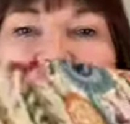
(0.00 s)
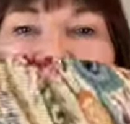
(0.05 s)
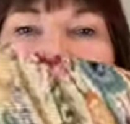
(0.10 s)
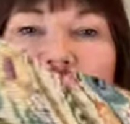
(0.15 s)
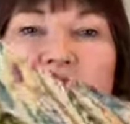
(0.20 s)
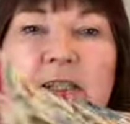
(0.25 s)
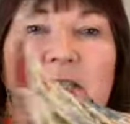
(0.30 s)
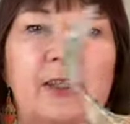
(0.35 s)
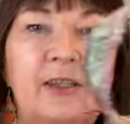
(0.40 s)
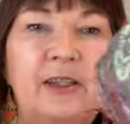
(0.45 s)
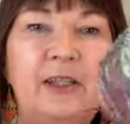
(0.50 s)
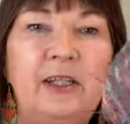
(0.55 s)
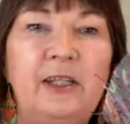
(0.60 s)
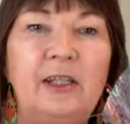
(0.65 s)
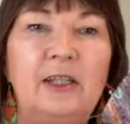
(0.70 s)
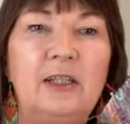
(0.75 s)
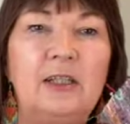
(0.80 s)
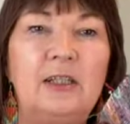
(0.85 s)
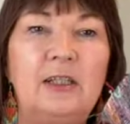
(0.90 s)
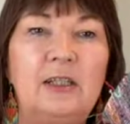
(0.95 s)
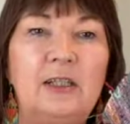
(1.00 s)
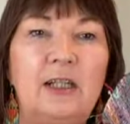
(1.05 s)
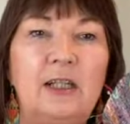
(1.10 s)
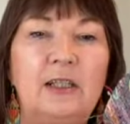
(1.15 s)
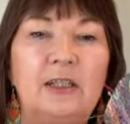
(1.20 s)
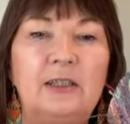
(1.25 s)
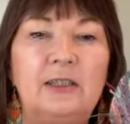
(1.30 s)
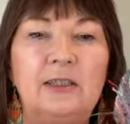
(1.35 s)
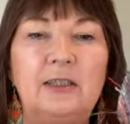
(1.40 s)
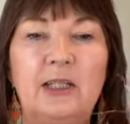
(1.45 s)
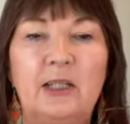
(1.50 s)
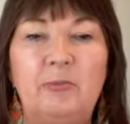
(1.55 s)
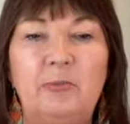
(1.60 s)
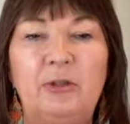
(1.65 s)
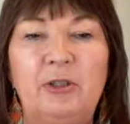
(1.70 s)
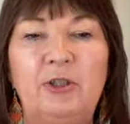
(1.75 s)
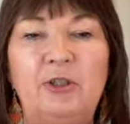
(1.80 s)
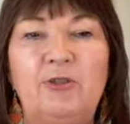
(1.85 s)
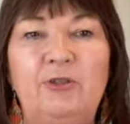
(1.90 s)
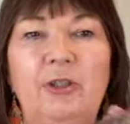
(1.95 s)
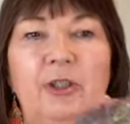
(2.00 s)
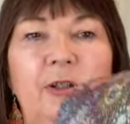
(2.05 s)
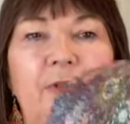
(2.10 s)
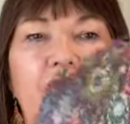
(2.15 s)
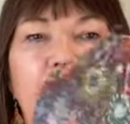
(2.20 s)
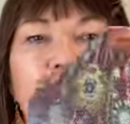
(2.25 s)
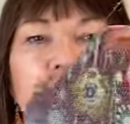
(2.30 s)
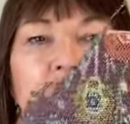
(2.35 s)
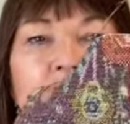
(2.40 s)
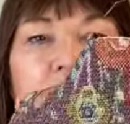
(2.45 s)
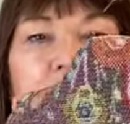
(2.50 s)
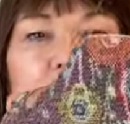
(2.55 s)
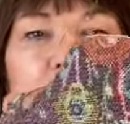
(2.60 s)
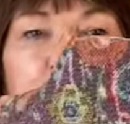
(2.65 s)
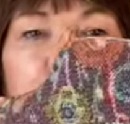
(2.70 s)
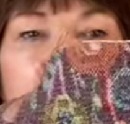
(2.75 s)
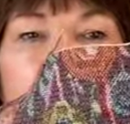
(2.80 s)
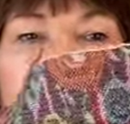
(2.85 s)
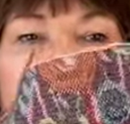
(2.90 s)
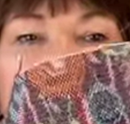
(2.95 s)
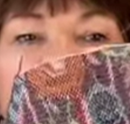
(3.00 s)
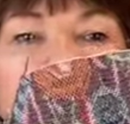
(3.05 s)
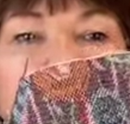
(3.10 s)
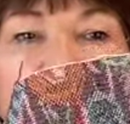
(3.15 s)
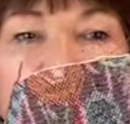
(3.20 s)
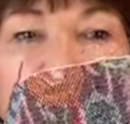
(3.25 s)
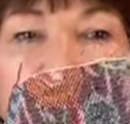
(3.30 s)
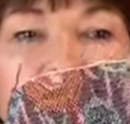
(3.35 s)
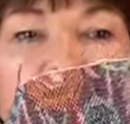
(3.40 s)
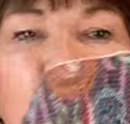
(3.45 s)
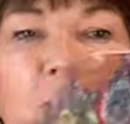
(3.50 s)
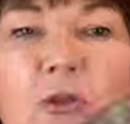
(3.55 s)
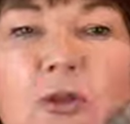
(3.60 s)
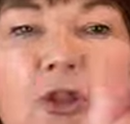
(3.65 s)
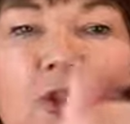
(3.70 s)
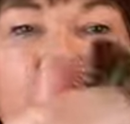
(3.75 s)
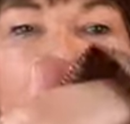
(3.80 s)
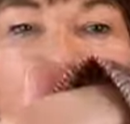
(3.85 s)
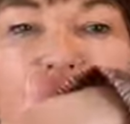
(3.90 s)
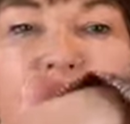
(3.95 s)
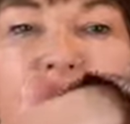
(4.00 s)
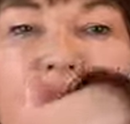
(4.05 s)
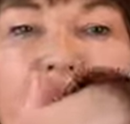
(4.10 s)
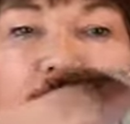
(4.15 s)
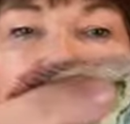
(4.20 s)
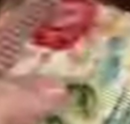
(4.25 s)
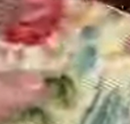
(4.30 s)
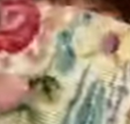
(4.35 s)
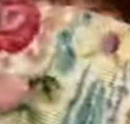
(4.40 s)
It's thick like tapestry for using for upholstery and